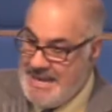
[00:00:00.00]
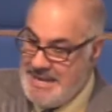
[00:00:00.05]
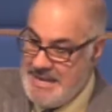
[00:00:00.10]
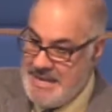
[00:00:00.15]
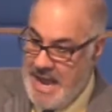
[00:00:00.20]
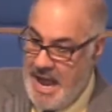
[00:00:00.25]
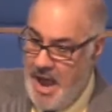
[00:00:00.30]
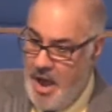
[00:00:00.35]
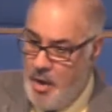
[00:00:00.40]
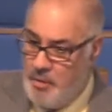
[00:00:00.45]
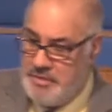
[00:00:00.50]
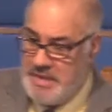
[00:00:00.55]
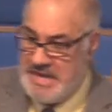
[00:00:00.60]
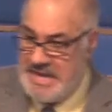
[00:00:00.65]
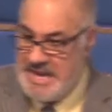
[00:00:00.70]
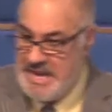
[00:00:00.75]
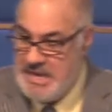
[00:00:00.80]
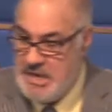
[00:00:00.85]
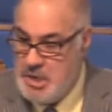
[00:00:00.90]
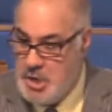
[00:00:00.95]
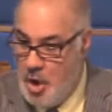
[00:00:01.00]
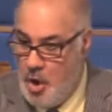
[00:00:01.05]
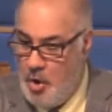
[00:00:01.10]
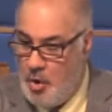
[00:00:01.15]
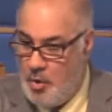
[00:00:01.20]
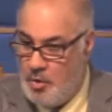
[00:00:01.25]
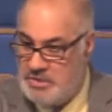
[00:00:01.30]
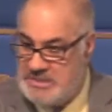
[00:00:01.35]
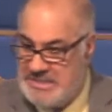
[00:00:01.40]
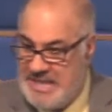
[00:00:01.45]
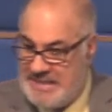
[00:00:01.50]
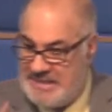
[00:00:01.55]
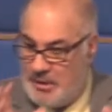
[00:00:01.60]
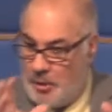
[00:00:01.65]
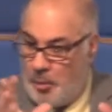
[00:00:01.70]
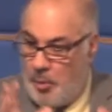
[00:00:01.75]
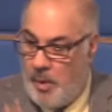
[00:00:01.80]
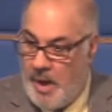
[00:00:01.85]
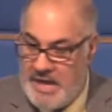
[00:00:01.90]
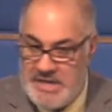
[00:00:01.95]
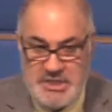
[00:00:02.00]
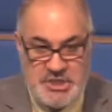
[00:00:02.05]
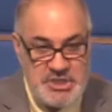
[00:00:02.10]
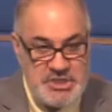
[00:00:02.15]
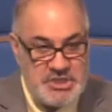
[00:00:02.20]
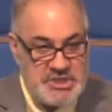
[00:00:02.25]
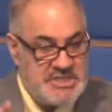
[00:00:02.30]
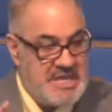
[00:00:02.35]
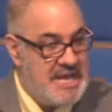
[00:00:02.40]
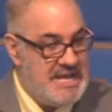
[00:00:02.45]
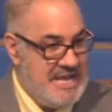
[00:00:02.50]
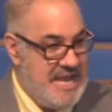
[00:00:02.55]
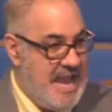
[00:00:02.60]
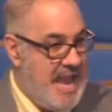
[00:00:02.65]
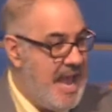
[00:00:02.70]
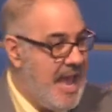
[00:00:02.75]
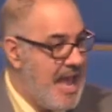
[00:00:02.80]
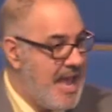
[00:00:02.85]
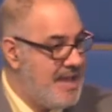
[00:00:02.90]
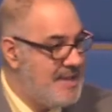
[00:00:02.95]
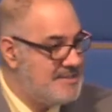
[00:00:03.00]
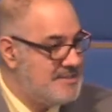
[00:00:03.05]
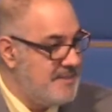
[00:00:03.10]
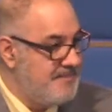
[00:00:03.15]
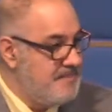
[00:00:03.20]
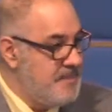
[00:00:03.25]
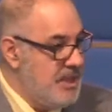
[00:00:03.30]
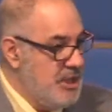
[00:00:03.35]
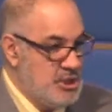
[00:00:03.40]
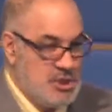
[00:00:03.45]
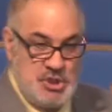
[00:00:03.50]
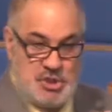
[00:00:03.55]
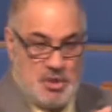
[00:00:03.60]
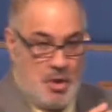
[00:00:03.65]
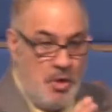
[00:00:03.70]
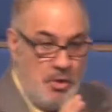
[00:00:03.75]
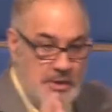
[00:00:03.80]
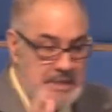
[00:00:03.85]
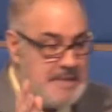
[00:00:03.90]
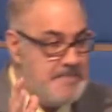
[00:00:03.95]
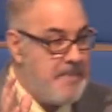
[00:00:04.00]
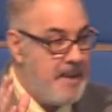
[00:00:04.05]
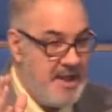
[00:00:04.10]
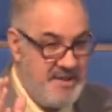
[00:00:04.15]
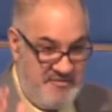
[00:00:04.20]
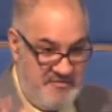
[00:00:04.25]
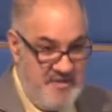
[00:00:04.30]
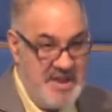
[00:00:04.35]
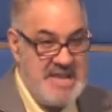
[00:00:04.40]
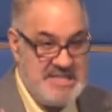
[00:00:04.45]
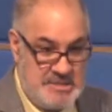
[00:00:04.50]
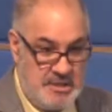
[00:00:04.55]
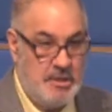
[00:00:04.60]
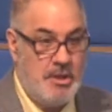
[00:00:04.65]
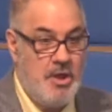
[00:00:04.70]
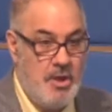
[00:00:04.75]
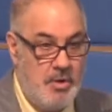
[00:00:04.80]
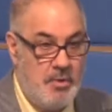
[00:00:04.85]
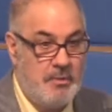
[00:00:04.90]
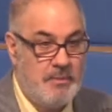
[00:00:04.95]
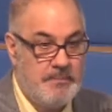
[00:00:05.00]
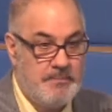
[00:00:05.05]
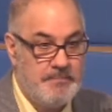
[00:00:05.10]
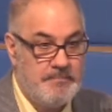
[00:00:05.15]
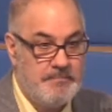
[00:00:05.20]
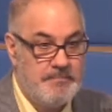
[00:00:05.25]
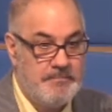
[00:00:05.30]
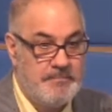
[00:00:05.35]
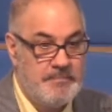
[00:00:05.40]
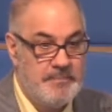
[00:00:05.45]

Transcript: Now that he knows that the righteousness that he has is solely by faith alone,